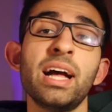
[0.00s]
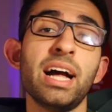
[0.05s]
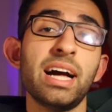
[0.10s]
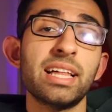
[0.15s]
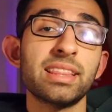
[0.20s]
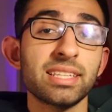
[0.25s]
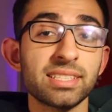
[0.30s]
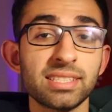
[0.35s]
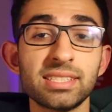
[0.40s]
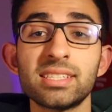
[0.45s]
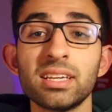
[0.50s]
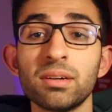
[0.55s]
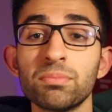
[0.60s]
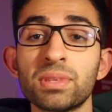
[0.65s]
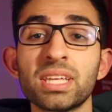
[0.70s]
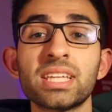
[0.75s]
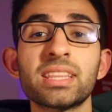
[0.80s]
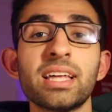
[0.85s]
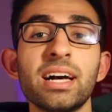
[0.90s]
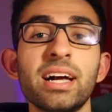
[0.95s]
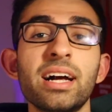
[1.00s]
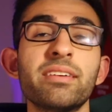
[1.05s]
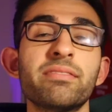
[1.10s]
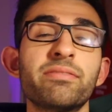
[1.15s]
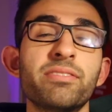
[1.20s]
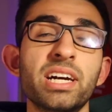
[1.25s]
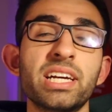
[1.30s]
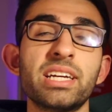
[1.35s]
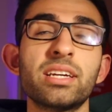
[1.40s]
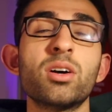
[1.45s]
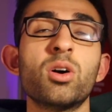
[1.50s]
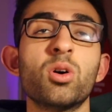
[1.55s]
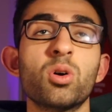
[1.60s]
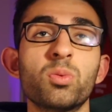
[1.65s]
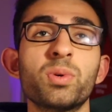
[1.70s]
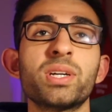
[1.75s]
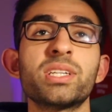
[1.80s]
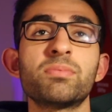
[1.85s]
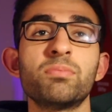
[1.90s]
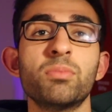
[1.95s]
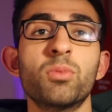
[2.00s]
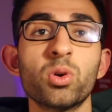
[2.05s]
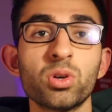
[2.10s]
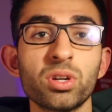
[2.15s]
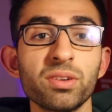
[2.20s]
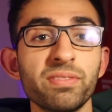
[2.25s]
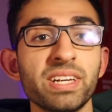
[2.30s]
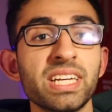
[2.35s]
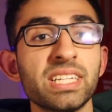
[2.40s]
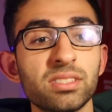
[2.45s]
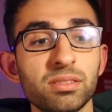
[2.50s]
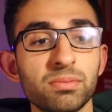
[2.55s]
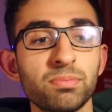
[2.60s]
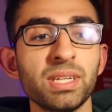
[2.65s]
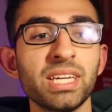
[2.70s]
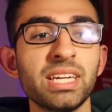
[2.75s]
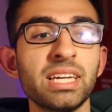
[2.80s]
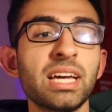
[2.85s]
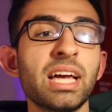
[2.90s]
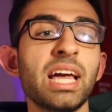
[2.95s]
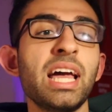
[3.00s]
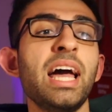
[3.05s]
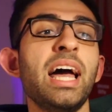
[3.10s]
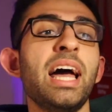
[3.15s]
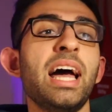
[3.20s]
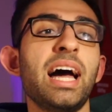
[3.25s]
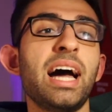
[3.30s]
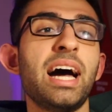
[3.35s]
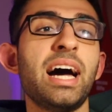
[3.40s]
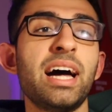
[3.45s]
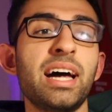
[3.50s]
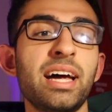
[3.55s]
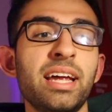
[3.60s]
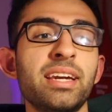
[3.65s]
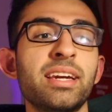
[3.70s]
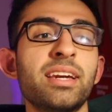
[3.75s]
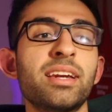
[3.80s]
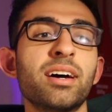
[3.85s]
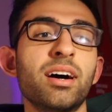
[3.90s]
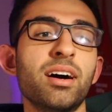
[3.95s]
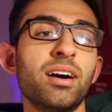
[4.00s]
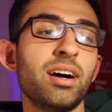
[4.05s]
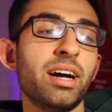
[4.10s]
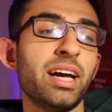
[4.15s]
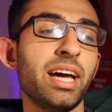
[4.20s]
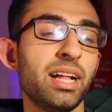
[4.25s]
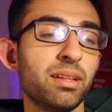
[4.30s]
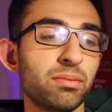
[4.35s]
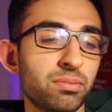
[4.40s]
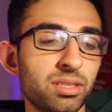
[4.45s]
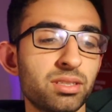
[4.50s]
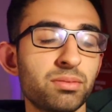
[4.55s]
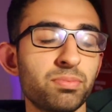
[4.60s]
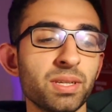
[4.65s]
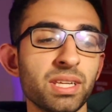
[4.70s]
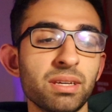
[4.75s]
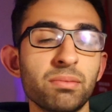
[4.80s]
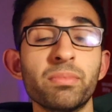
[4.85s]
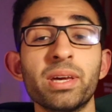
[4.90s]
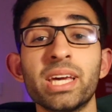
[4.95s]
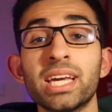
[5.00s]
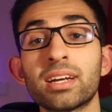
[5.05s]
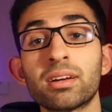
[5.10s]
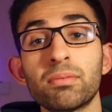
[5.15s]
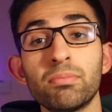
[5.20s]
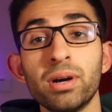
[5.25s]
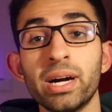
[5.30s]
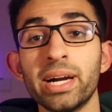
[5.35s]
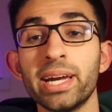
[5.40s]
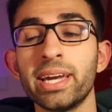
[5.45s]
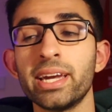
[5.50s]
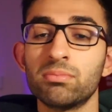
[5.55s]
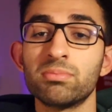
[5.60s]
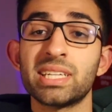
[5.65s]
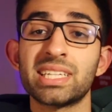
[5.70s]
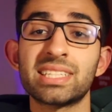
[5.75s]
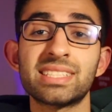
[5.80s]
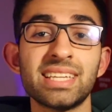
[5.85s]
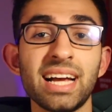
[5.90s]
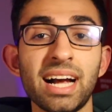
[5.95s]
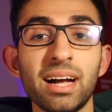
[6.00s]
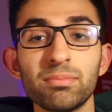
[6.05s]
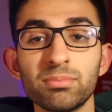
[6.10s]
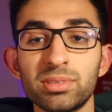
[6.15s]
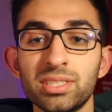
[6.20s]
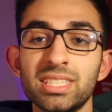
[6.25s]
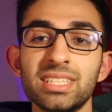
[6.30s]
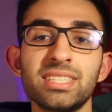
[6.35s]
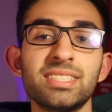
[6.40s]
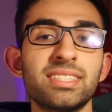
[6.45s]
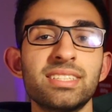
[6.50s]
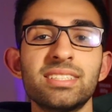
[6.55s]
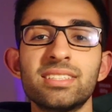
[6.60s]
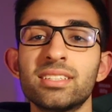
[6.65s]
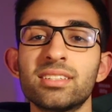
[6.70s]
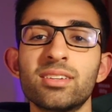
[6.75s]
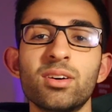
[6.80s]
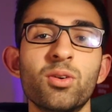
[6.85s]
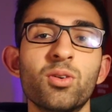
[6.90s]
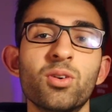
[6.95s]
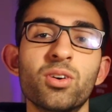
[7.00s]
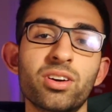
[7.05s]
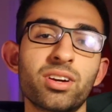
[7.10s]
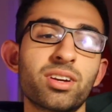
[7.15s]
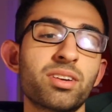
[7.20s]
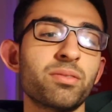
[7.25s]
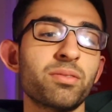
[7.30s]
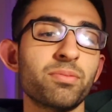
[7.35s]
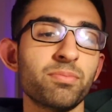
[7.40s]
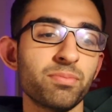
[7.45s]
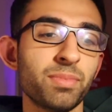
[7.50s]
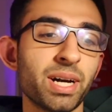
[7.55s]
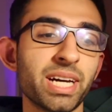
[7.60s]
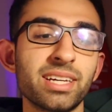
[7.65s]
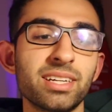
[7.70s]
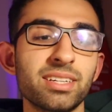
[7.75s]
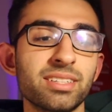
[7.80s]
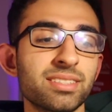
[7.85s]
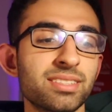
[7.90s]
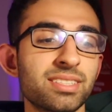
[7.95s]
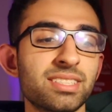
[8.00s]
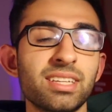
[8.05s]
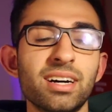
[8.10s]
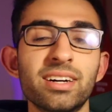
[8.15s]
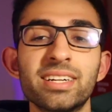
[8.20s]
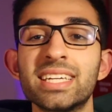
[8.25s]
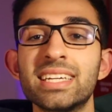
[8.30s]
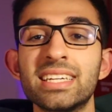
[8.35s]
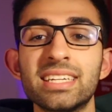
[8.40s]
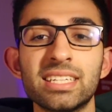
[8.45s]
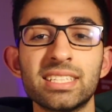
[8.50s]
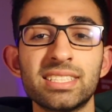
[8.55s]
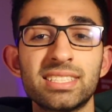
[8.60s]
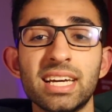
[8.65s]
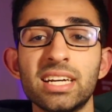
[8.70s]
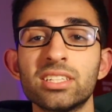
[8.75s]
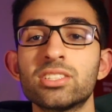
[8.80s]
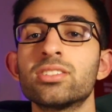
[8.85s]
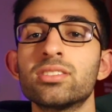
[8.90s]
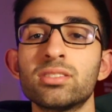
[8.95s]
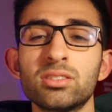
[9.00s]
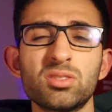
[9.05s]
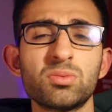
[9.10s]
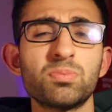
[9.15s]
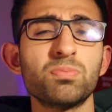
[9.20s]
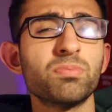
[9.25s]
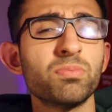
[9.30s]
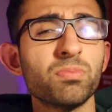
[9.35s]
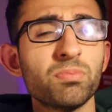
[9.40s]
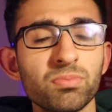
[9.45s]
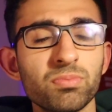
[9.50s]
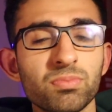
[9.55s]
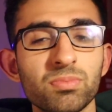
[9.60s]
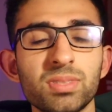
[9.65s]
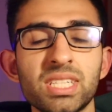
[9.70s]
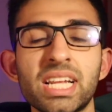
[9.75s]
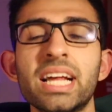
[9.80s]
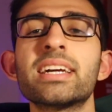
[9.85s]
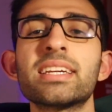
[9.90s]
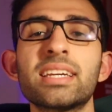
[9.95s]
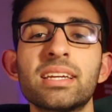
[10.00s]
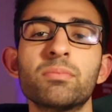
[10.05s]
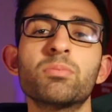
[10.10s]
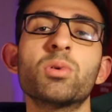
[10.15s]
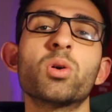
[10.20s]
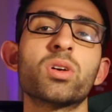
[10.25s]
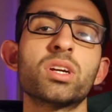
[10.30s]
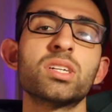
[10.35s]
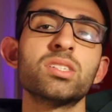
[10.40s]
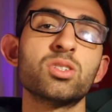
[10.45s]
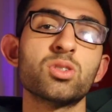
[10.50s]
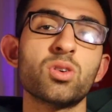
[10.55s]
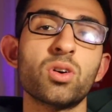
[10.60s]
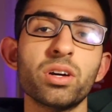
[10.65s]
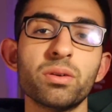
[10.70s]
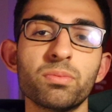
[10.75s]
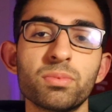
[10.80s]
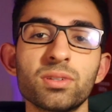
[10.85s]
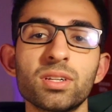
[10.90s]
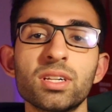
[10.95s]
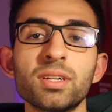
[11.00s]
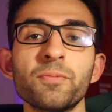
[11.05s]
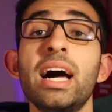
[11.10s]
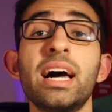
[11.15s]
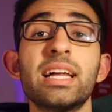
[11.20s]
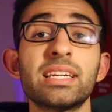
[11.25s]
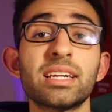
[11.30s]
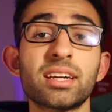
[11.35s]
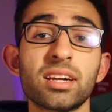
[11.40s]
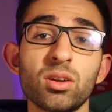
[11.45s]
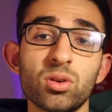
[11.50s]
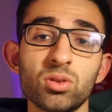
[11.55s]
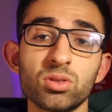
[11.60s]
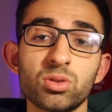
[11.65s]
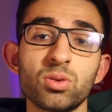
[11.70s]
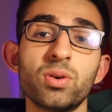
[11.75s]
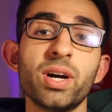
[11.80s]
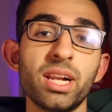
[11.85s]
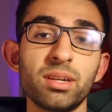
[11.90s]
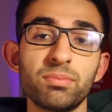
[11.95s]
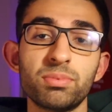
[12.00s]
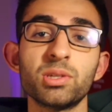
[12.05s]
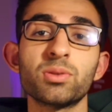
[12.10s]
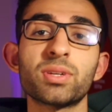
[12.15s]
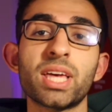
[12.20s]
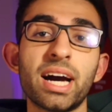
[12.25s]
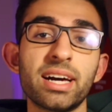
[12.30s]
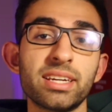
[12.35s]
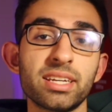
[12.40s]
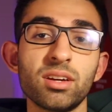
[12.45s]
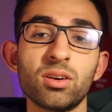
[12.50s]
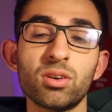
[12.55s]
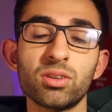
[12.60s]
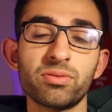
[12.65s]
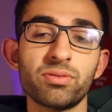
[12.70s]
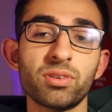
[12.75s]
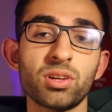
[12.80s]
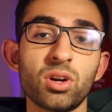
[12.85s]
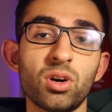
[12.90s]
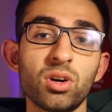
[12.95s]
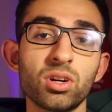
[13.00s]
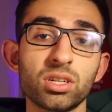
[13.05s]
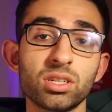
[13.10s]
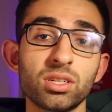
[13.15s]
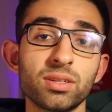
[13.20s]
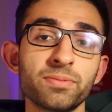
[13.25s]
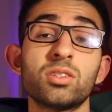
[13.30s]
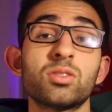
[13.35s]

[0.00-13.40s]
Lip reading: And this is something that I find always motivates me and helps me make my exam season or my study sessions slightly more enjoyable, and it'll also help you carry on for longer.